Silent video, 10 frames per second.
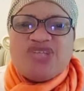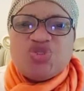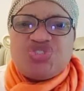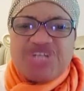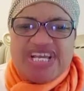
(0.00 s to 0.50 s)

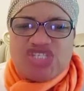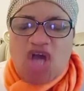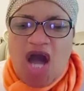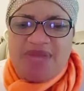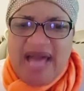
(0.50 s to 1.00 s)
you treat
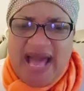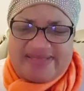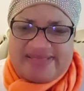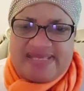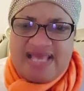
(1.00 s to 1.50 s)

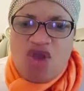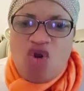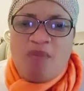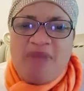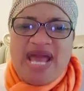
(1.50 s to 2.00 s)
others.
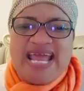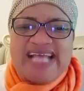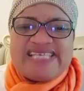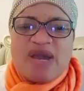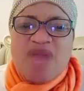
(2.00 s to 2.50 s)

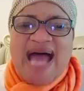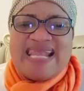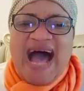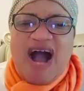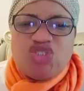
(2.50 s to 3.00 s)
Humility will
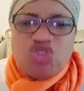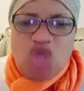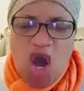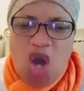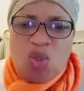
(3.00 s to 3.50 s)
allow
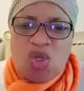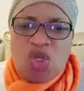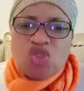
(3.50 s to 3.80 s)
you